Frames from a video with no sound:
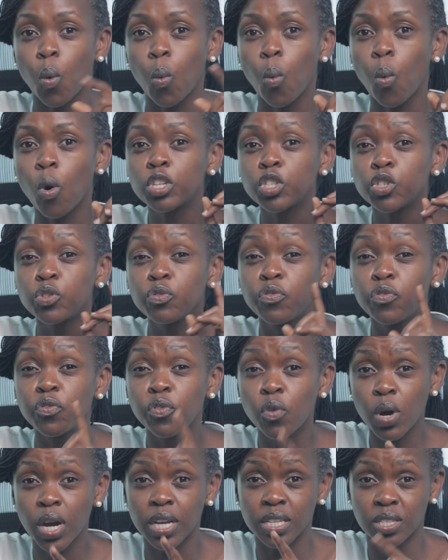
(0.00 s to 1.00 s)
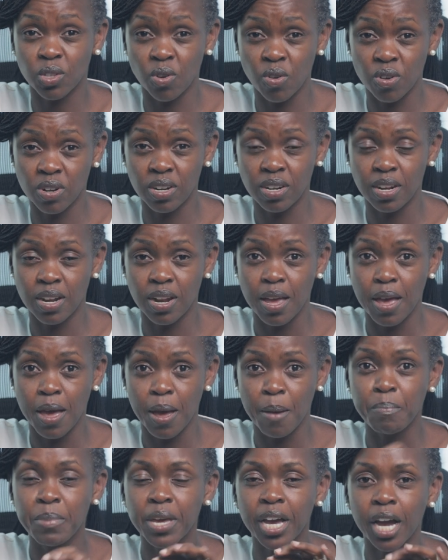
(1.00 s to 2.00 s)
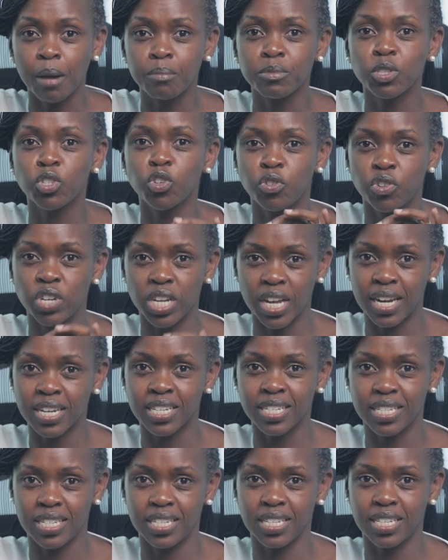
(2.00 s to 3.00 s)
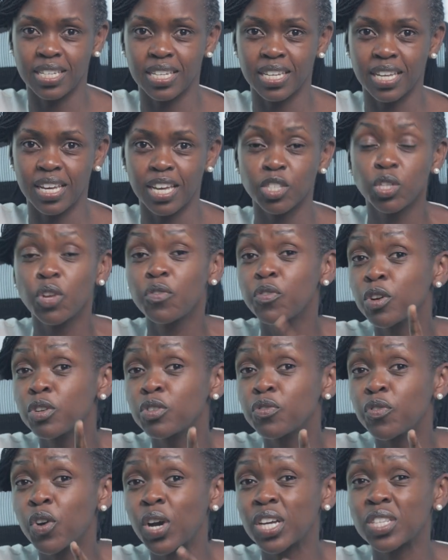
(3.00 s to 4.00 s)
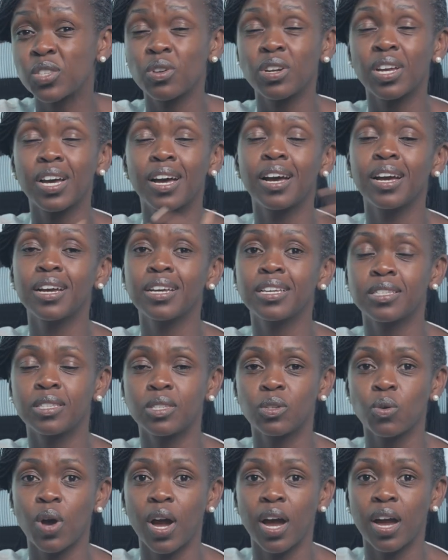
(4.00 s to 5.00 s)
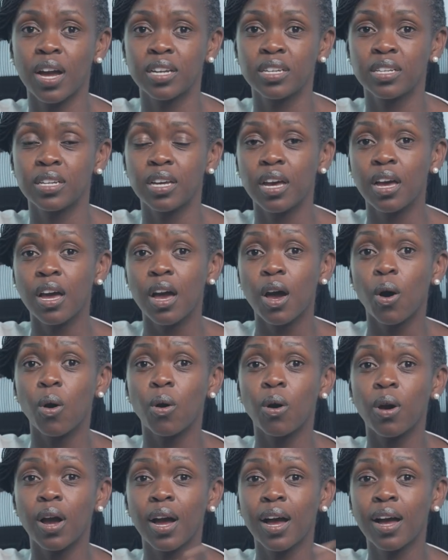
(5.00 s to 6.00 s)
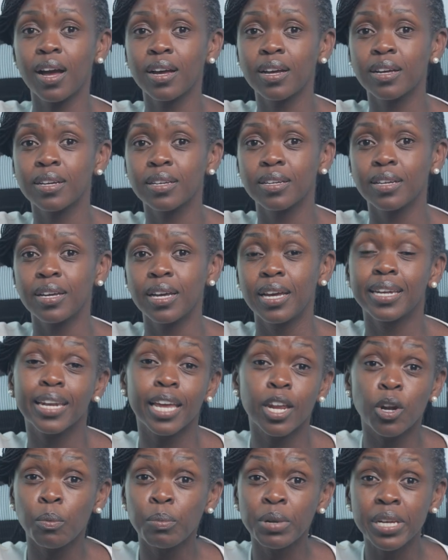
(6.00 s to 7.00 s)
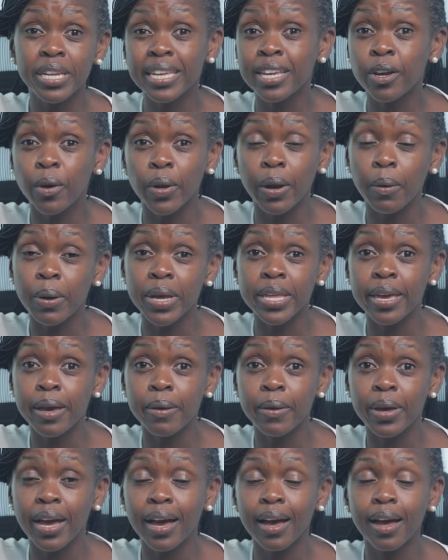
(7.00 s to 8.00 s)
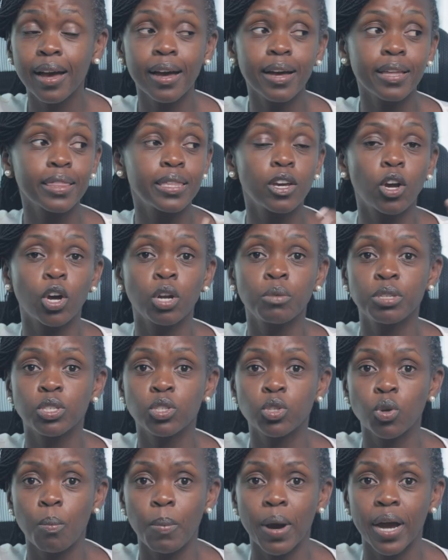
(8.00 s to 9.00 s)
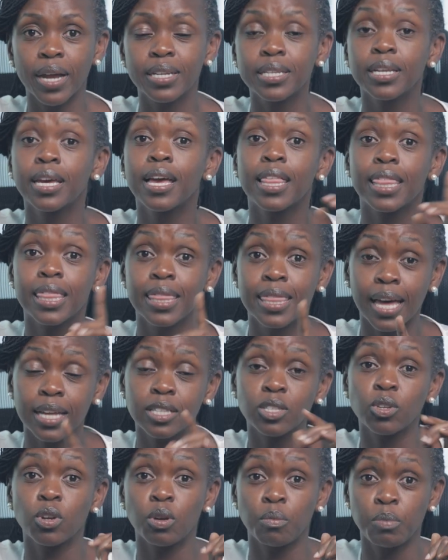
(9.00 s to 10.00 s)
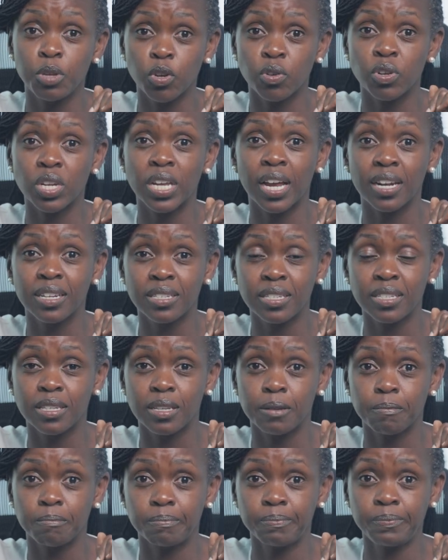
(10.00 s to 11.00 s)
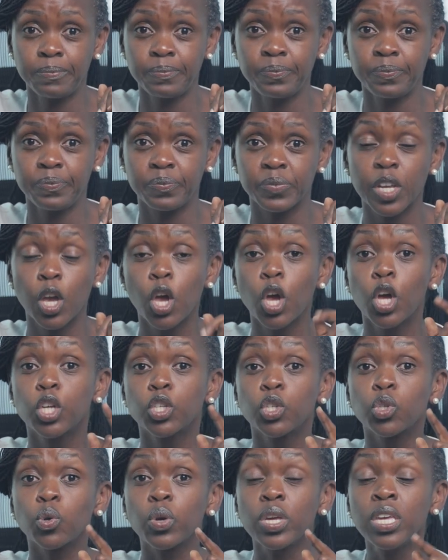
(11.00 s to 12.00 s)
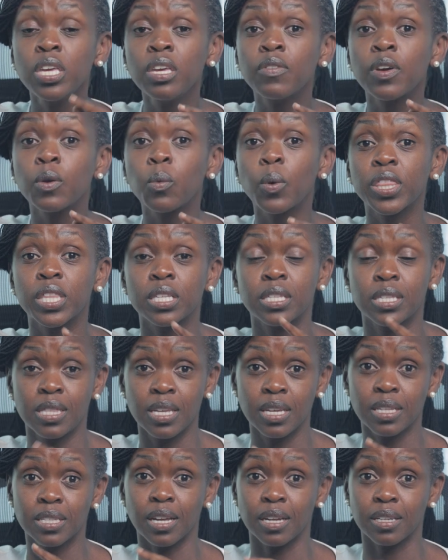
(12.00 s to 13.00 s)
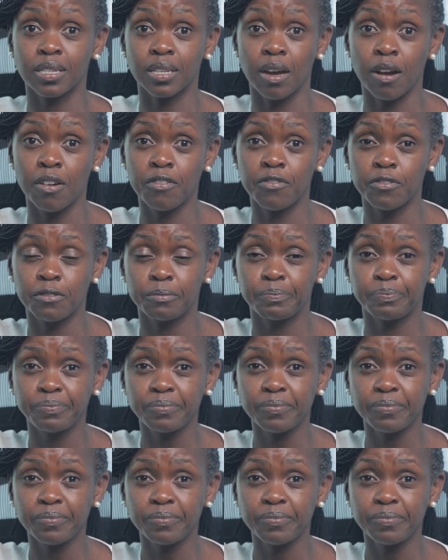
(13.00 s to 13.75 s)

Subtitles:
What you focus on becomes your reality. So if you want to focus on, it's so hard, or Nairobi ni iko na wenyewe, the economy is so bad, that's going to be your reality. So even when things are tough,